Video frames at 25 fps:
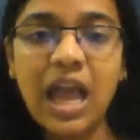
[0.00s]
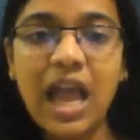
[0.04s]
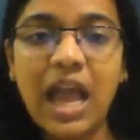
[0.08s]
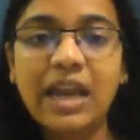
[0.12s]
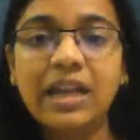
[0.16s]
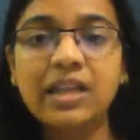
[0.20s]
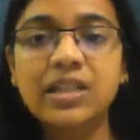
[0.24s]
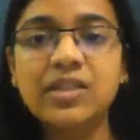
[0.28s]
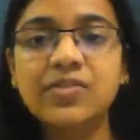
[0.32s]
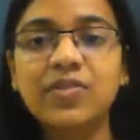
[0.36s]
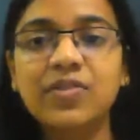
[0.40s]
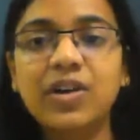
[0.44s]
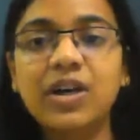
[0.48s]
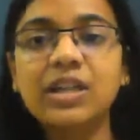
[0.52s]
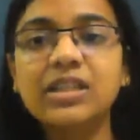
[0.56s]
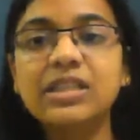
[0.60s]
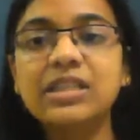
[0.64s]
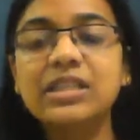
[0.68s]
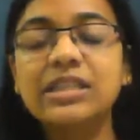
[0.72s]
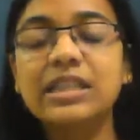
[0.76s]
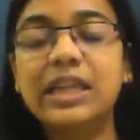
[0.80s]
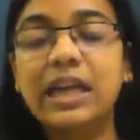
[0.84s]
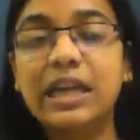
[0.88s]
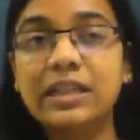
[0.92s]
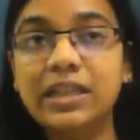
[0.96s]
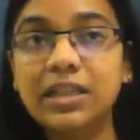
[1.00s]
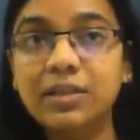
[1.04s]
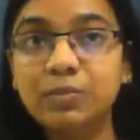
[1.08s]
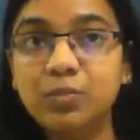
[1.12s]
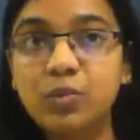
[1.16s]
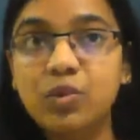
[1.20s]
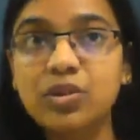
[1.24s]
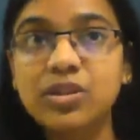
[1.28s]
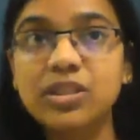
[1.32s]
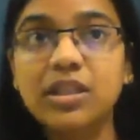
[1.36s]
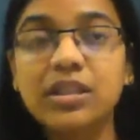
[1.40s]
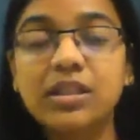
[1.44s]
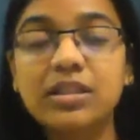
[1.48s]
And as far as standard
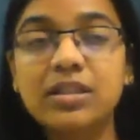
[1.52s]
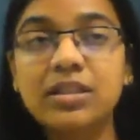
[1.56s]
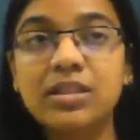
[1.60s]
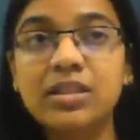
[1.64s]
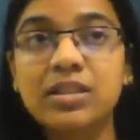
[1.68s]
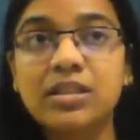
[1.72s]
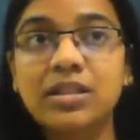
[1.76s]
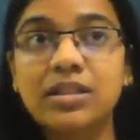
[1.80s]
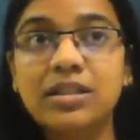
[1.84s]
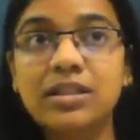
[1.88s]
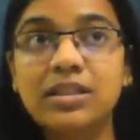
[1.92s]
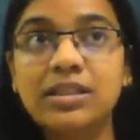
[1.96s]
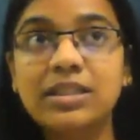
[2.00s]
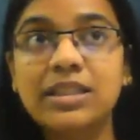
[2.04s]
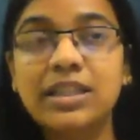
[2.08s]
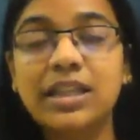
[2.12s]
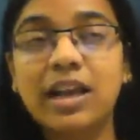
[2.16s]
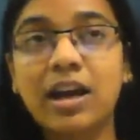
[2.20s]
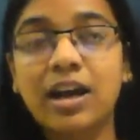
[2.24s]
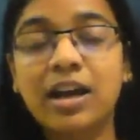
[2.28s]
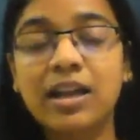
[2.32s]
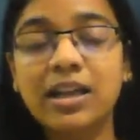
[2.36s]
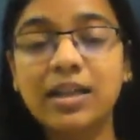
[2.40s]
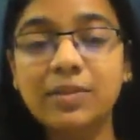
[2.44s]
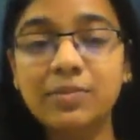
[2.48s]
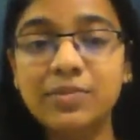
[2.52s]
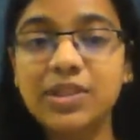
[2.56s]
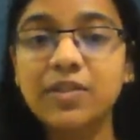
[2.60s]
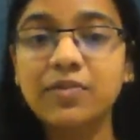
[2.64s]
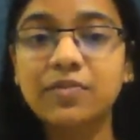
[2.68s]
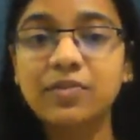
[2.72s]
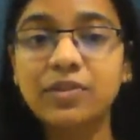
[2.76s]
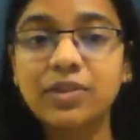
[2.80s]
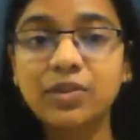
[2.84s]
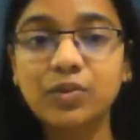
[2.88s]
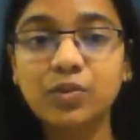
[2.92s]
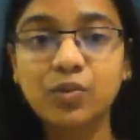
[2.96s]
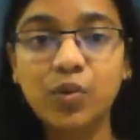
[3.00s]
books are concerned, see, I am
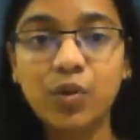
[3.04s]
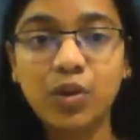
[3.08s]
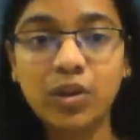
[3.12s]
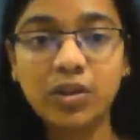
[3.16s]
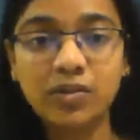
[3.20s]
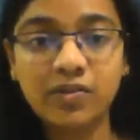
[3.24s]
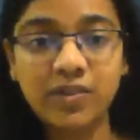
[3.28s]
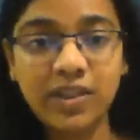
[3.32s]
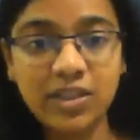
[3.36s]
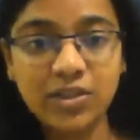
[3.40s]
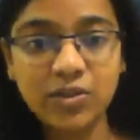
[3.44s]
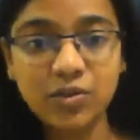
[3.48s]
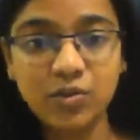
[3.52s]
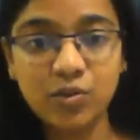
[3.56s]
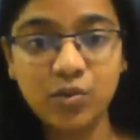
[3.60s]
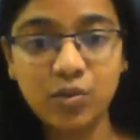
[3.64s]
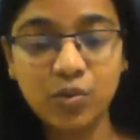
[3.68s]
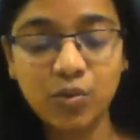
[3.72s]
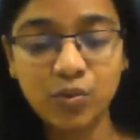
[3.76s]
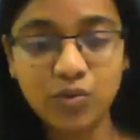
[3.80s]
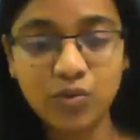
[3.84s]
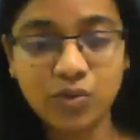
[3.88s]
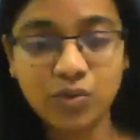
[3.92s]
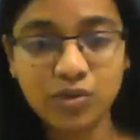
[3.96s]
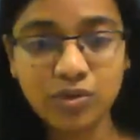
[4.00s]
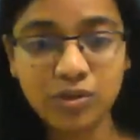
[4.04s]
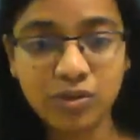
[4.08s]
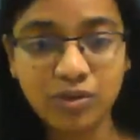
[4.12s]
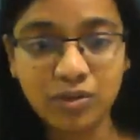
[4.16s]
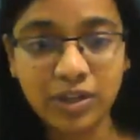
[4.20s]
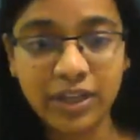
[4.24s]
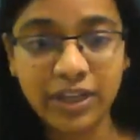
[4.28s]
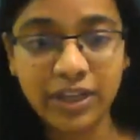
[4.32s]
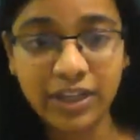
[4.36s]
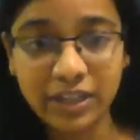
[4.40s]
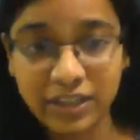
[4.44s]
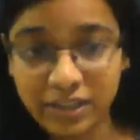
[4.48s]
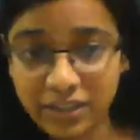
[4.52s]
someone who always
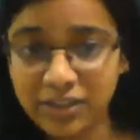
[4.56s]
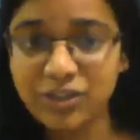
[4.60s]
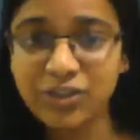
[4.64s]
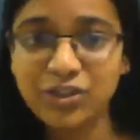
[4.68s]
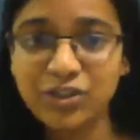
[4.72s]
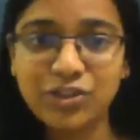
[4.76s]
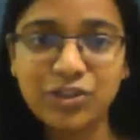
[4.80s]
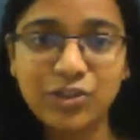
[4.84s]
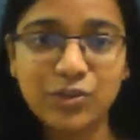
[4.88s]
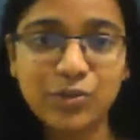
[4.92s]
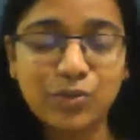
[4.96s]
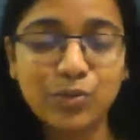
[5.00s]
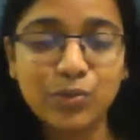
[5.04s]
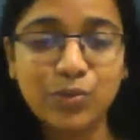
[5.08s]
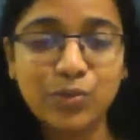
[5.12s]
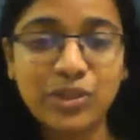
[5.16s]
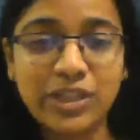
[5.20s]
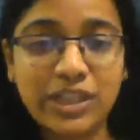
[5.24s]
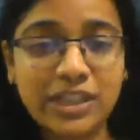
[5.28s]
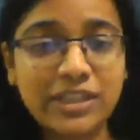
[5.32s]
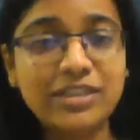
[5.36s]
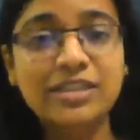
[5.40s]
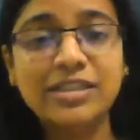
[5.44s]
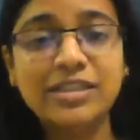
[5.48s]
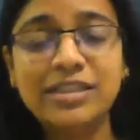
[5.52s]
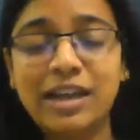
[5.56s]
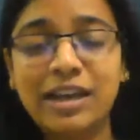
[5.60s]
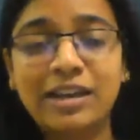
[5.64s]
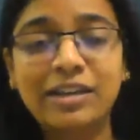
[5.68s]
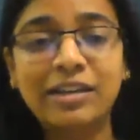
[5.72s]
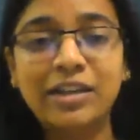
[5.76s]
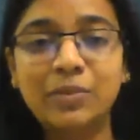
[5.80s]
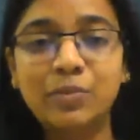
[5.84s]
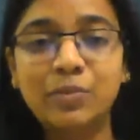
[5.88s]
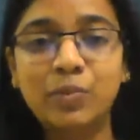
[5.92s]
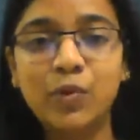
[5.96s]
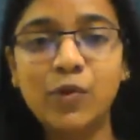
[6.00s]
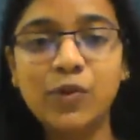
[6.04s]
encourages you to read
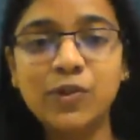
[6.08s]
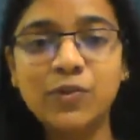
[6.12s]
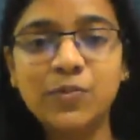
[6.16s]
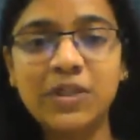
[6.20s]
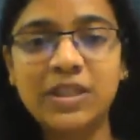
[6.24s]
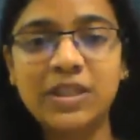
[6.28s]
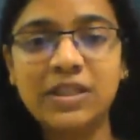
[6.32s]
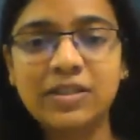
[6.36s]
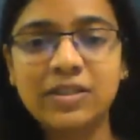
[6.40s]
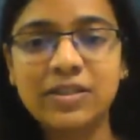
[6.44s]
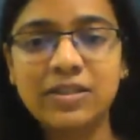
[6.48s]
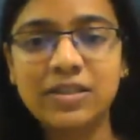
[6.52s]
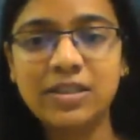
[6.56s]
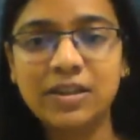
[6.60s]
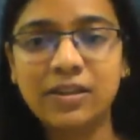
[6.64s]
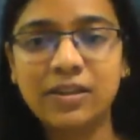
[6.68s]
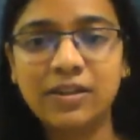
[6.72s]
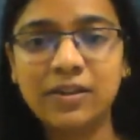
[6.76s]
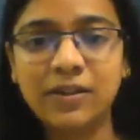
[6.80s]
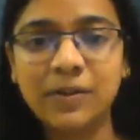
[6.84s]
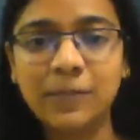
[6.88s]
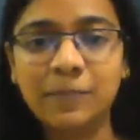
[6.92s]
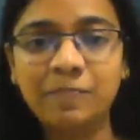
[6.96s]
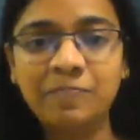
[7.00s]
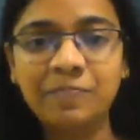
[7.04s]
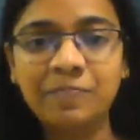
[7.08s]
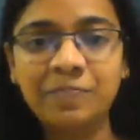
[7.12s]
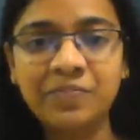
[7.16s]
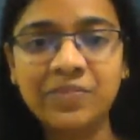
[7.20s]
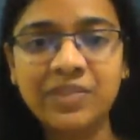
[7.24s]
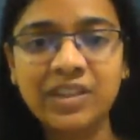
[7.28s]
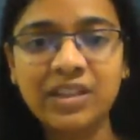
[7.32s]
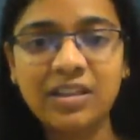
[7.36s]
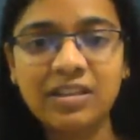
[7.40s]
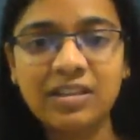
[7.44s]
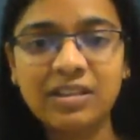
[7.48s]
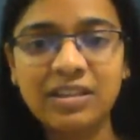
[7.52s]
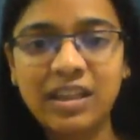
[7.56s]
standard books because
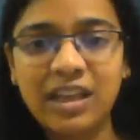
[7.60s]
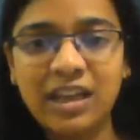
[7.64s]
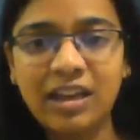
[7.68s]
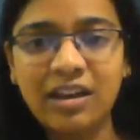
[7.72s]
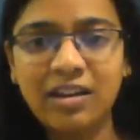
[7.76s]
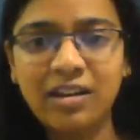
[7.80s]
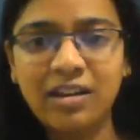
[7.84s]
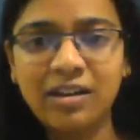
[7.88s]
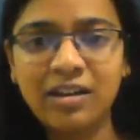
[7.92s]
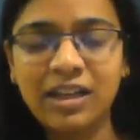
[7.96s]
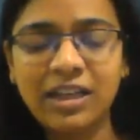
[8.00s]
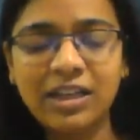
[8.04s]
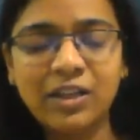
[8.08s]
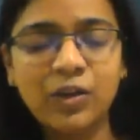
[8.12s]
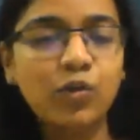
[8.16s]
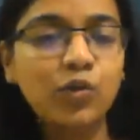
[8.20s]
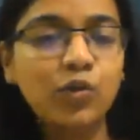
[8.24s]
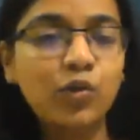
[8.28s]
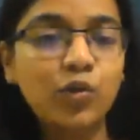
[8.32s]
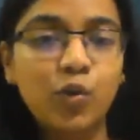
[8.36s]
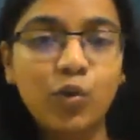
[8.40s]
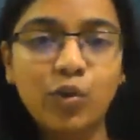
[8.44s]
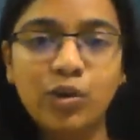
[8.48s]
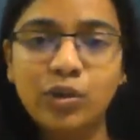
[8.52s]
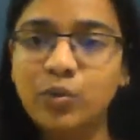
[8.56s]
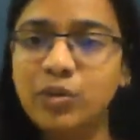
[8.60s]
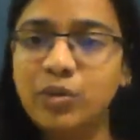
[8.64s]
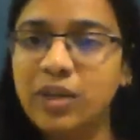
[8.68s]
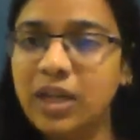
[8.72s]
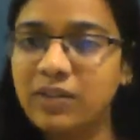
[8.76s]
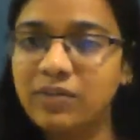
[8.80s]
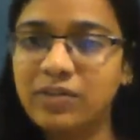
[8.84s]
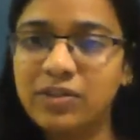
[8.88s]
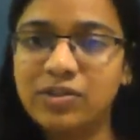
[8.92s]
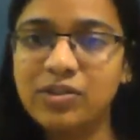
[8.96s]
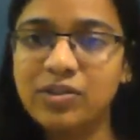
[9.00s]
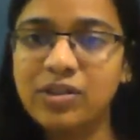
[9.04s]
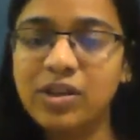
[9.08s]
they are like on a whole new
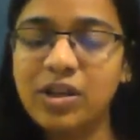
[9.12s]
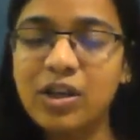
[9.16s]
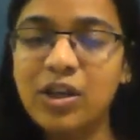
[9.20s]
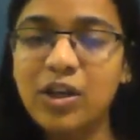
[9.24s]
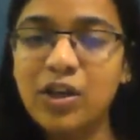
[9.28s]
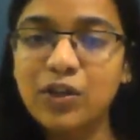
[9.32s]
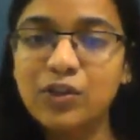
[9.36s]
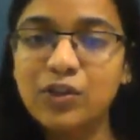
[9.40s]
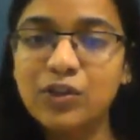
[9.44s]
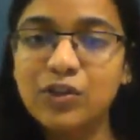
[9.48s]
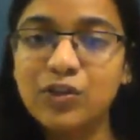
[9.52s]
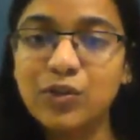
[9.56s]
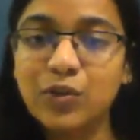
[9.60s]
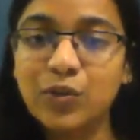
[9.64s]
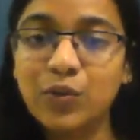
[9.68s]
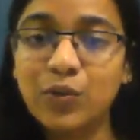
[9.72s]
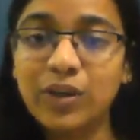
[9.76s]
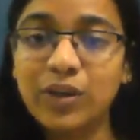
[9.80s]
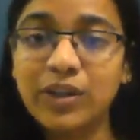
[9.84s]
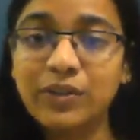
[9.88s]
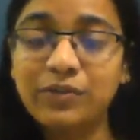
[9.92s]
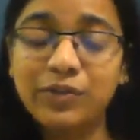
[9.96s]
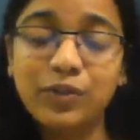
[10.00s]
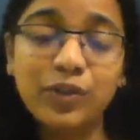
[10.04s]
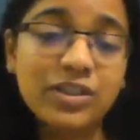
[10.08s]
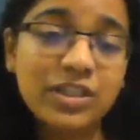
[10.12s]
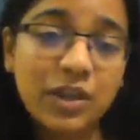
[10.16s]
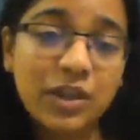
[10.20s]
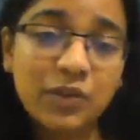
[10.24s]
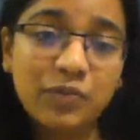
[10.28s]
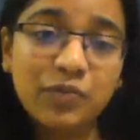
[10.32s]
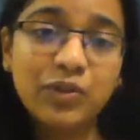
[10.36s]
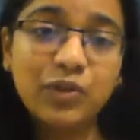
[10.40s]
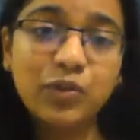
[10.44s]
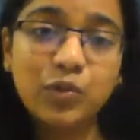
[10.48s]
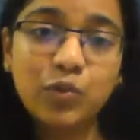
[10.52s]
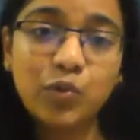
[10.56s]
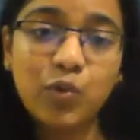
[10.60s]
level. So if you're
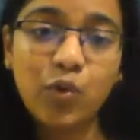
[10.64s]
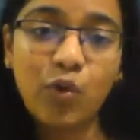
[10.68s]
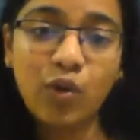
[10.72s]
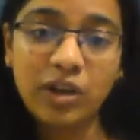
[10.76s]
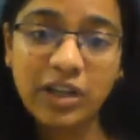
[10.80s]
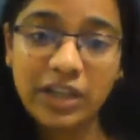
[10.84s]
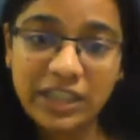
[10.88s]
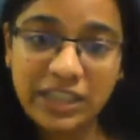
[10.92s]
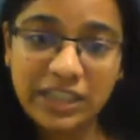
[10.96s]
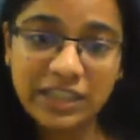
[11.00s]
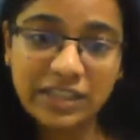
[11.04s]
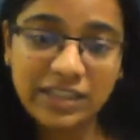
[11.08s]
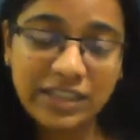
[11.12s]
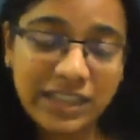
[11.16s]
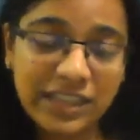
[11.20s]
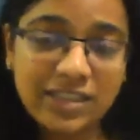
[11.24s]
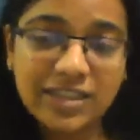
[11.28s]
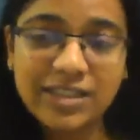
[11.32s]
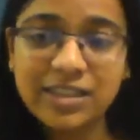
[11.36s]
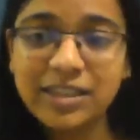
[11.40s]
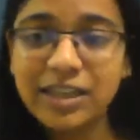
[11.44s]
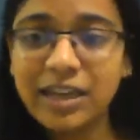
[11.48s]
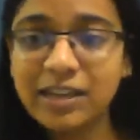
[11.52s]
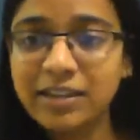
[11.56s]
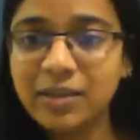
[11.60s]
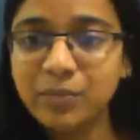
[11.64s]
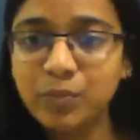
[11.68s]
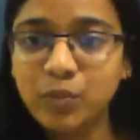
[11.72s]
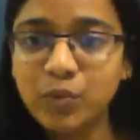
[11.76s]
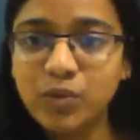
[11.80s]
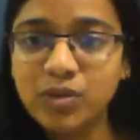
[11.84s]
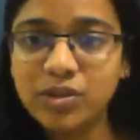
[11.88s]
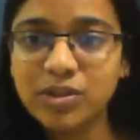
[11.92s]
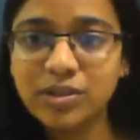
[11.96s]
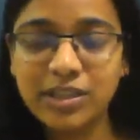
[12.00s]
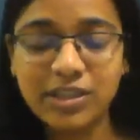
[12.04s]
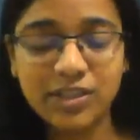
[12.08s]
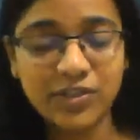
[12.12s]
someone who already reads standard
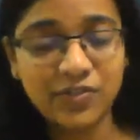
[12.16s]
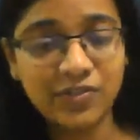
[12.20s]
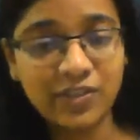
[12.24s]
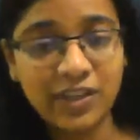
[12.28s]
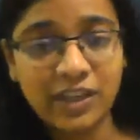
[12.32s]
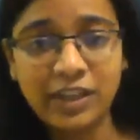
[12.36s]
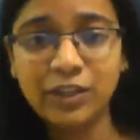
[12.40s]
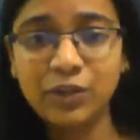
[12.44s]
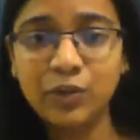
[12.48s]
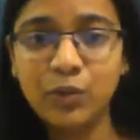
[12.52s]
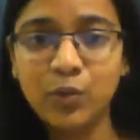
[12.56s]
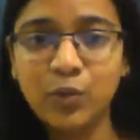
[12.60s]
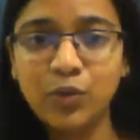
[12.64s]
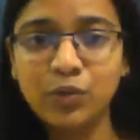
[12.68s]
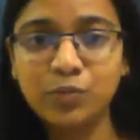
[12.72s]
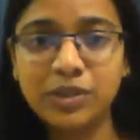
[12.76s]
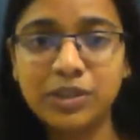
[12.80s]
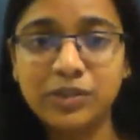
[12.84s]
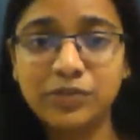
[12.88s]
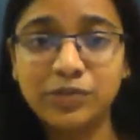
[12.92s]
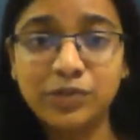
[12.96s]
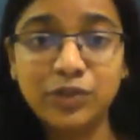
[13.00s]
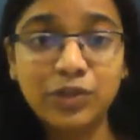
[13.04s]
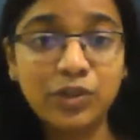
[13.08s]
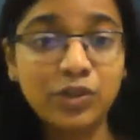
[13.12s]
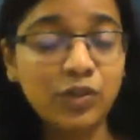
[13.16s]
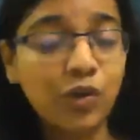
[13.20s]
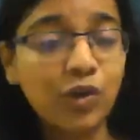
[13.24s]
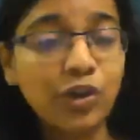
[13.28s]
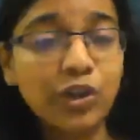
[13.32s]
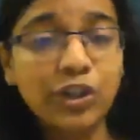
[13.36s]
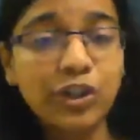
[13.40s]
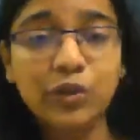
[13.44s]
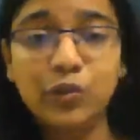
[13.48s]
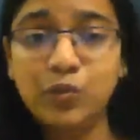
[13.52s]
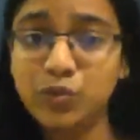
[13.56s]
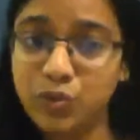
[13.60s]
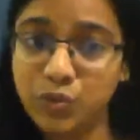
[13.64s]
books, it's well and good. But if you're
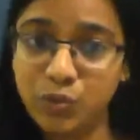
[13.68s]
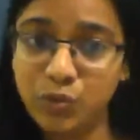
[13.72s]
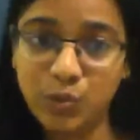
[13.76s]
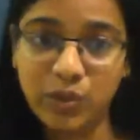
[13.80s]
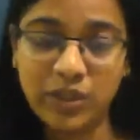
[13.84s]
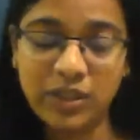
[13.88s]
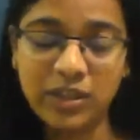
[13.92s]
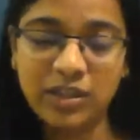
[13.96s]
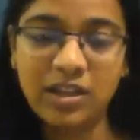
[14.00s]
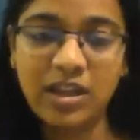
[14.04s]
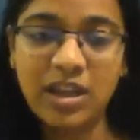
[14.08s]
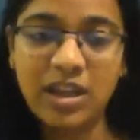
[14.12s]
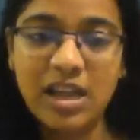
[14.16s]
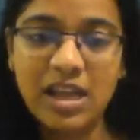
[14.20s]
not used to it,